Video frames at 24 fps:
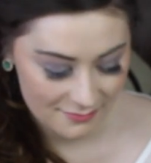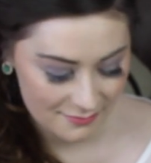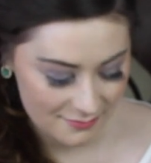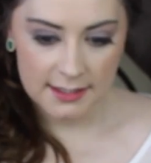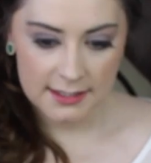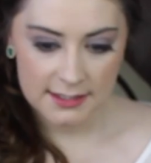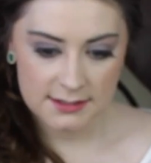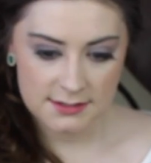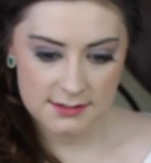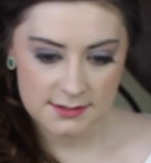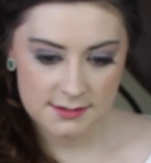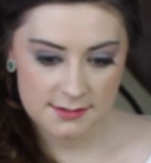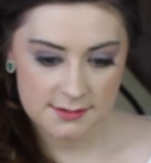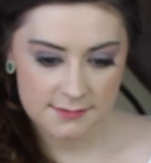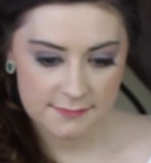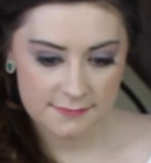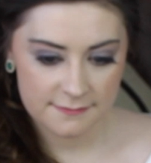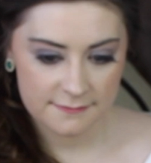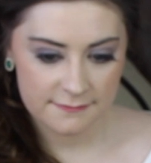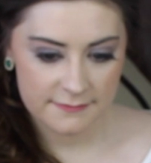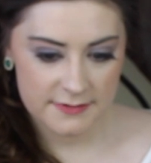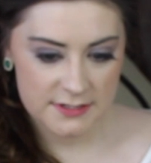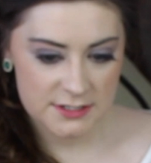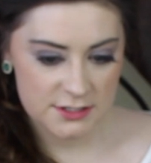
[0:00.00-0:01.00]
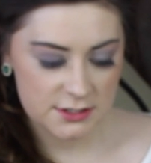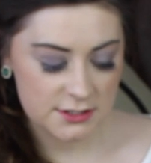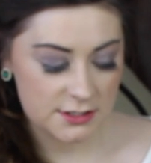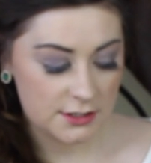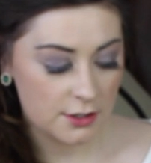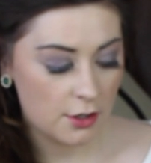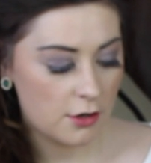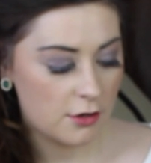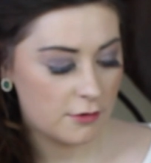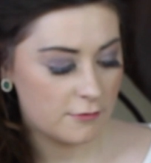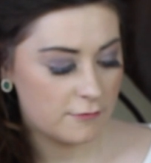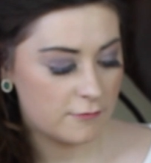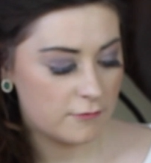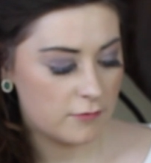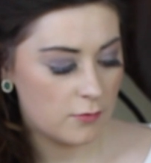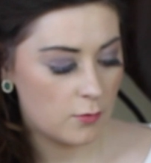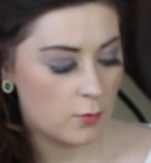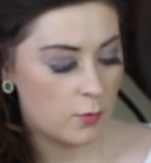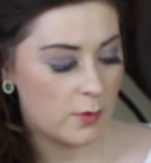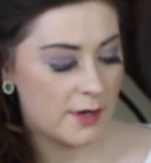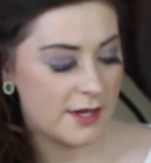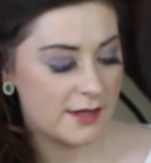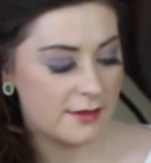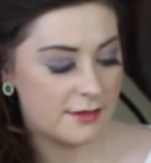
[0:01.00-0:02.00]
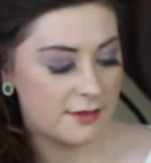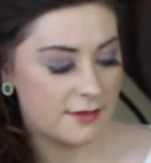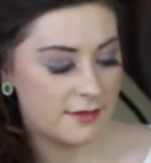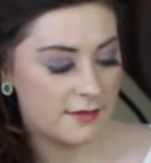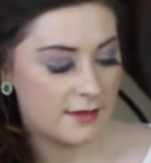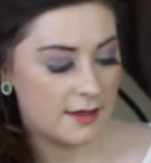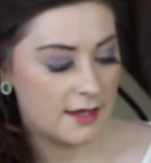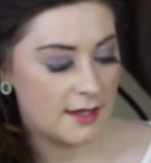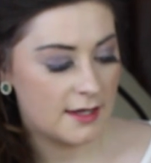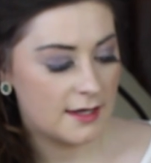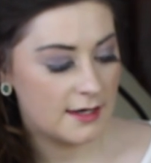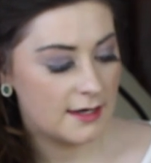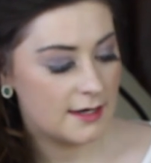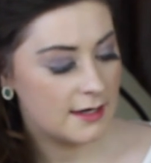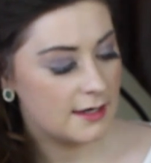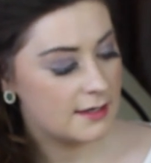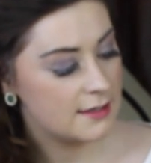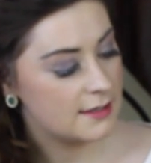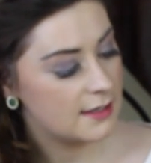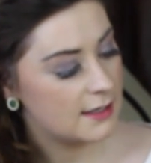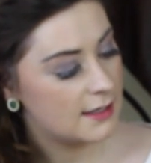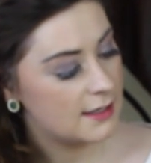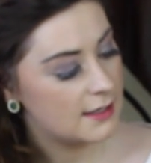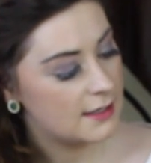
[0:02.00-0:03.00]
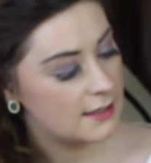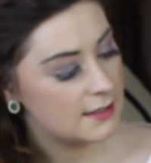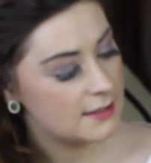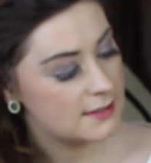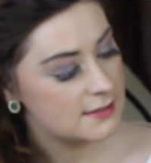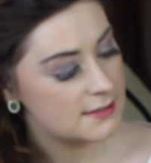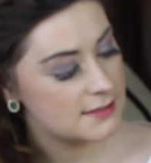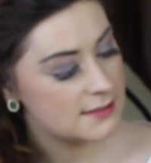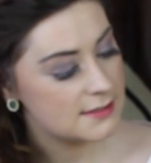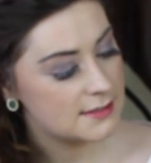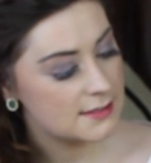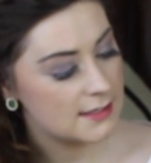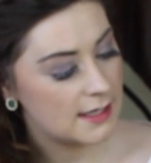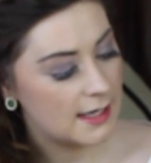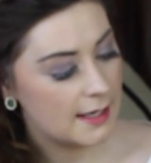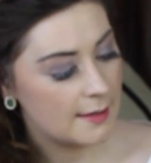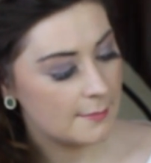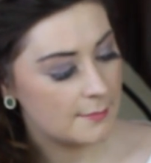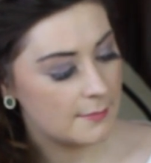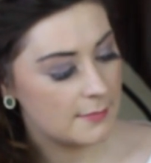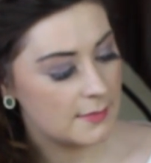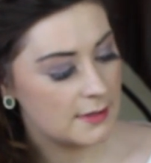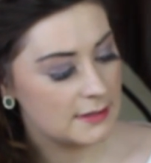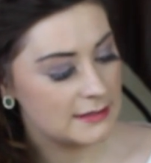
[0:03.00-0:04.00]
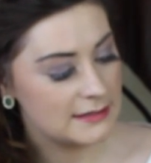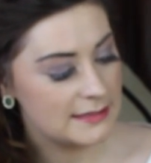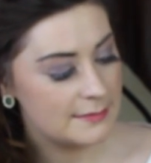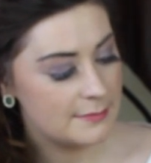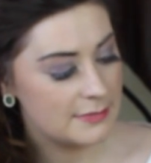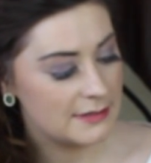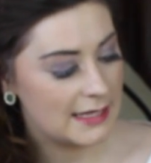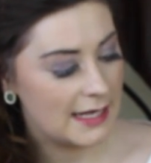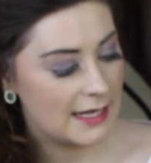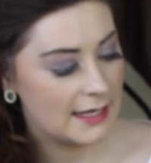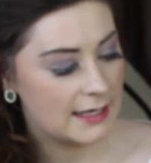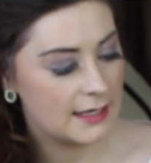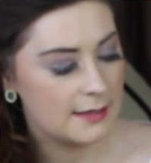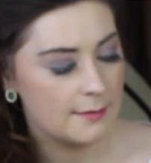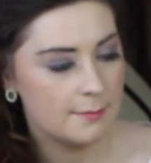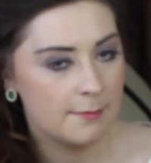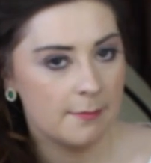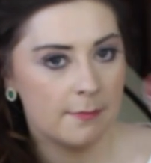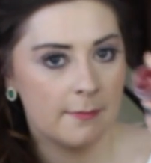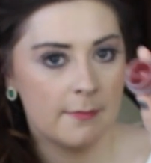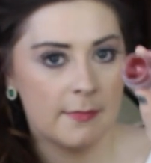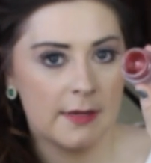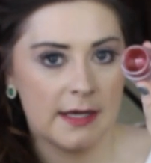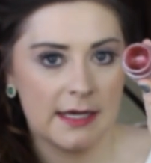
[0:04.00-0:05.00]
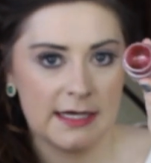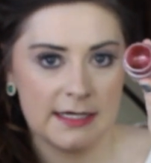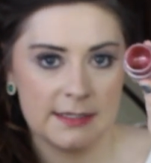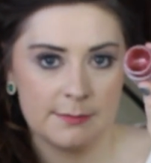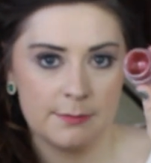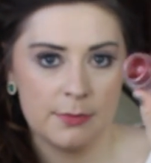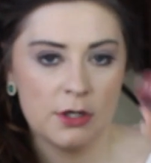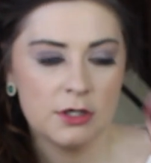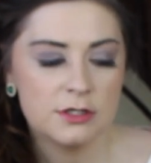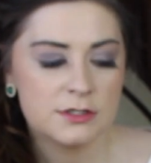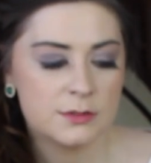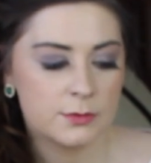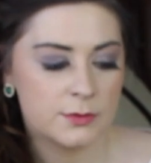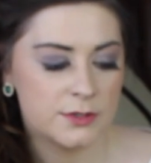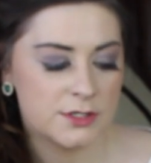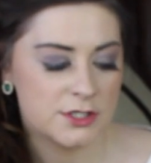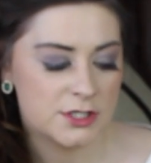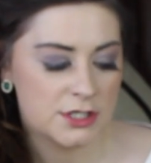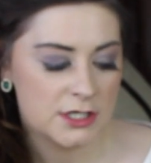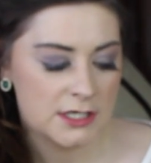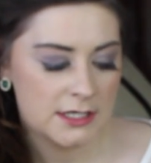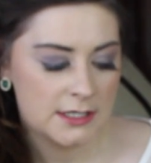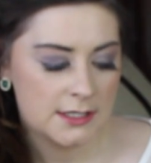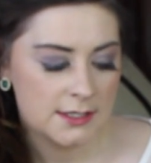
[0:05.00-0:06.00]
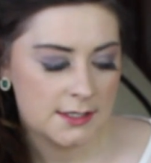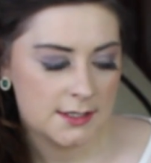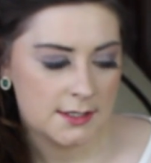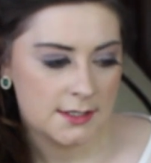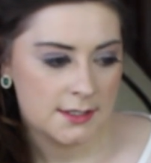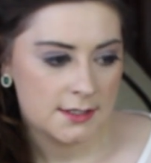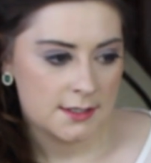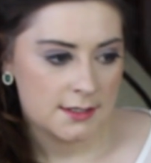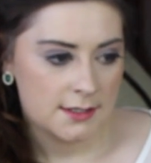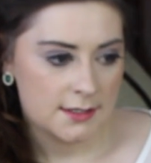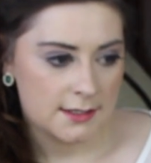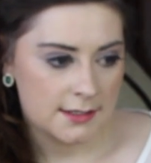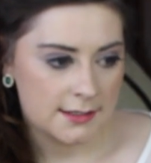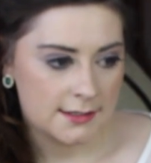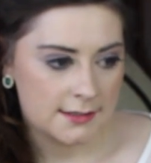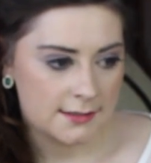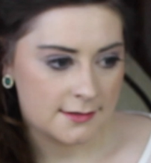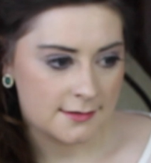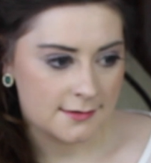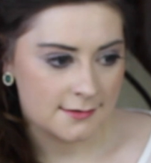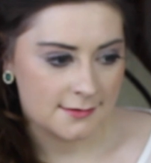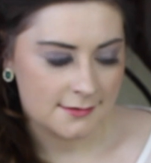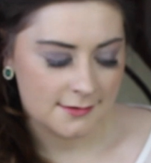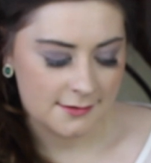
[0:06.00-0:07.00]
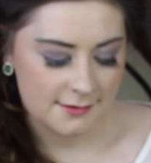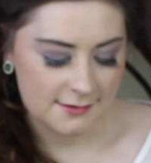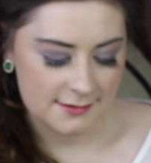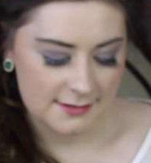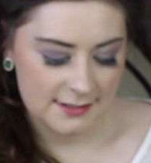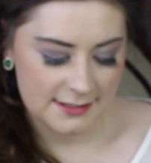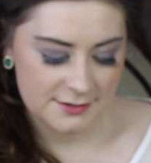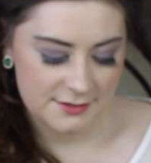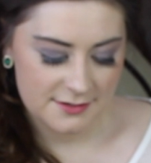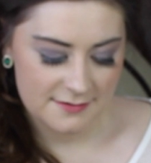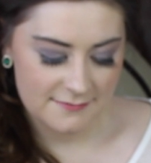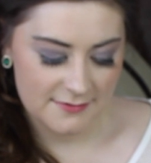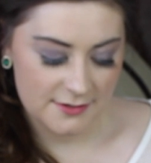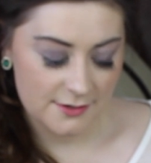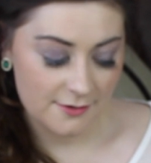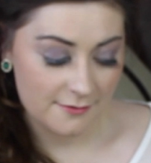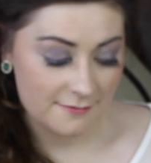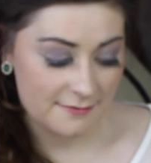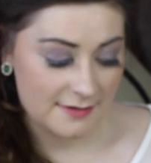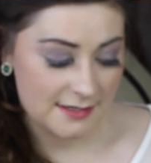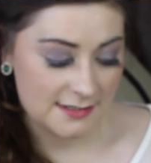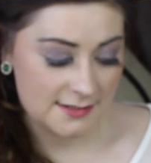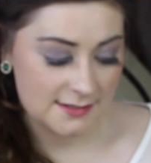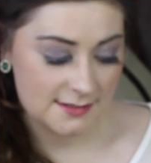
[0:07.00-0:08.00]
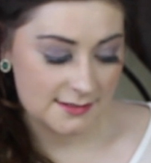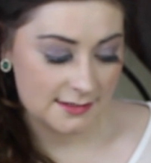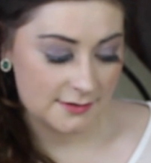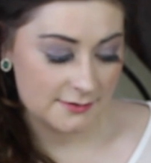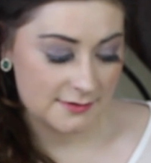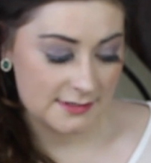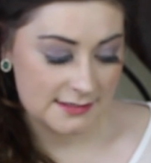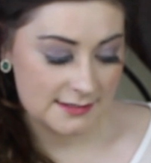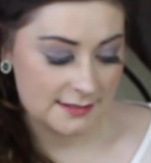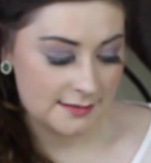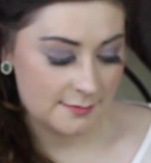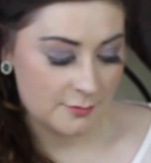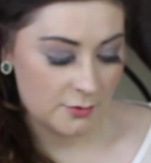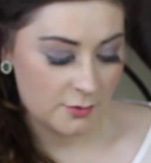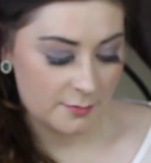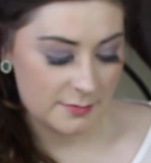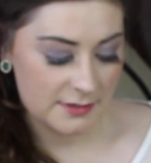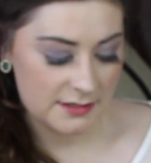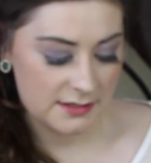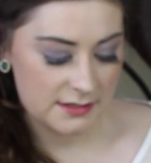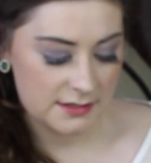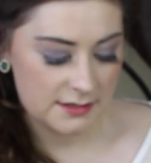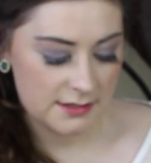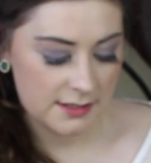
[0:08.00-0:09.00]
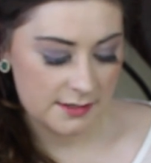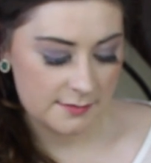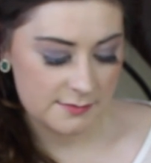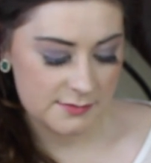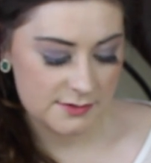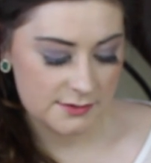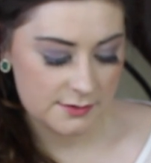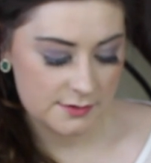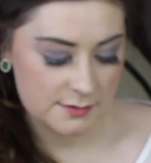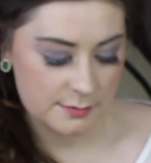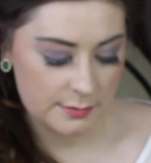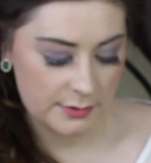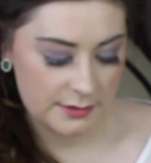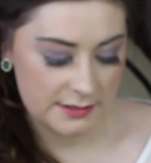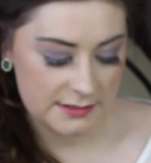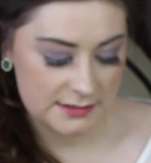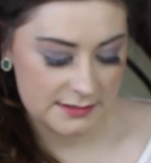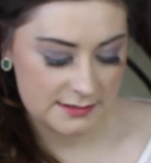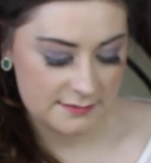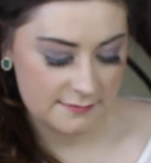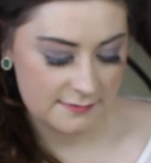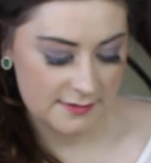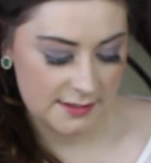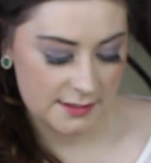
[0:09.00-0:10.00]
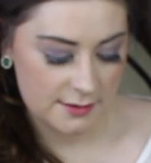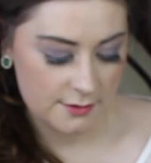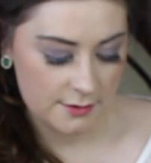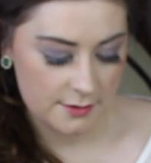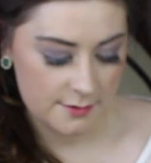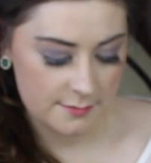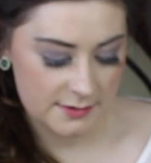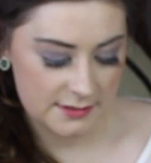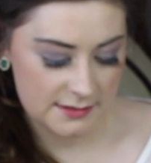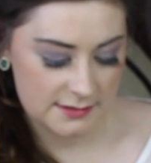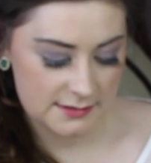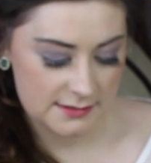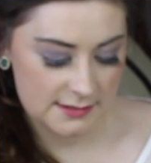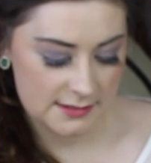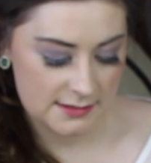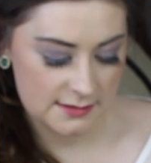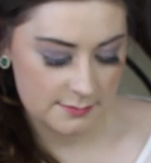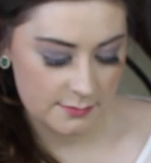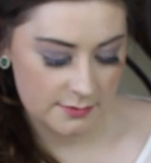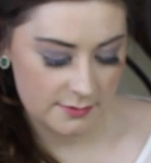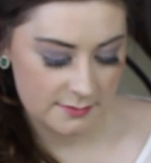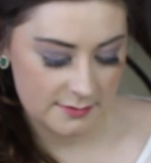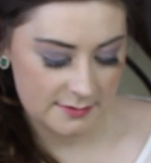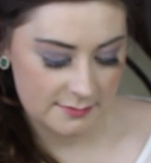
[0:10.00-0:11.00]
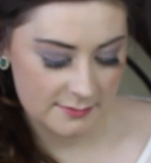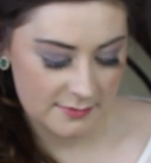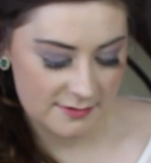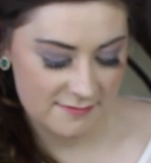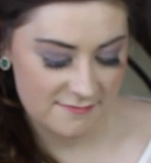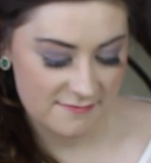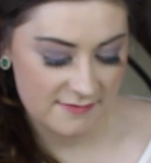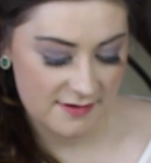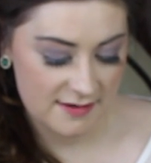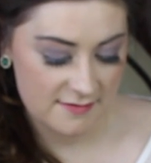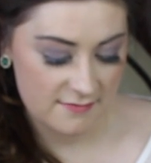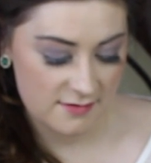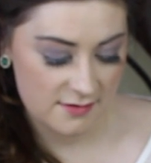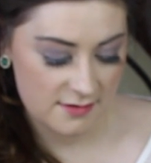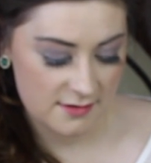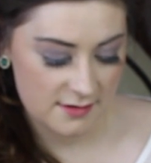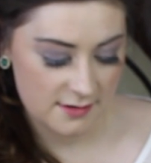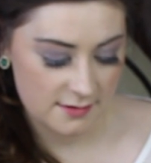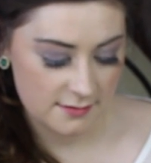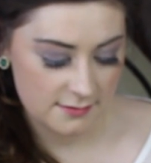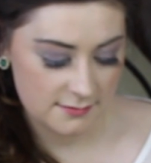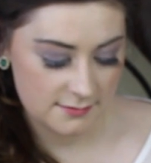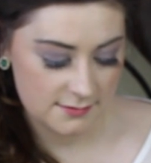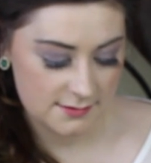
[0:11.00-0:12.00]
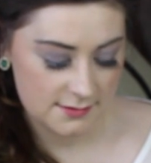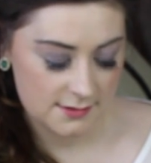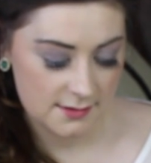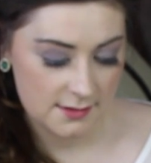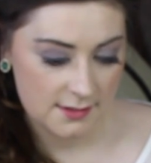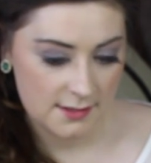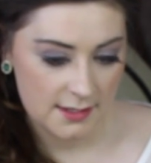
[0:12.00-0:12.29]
And finishing off with a Nars lip lacquer pot, which, oh god, I don't even know if they sell these anymore, but I'm so depressed if they don't, because these are probably my favourite things.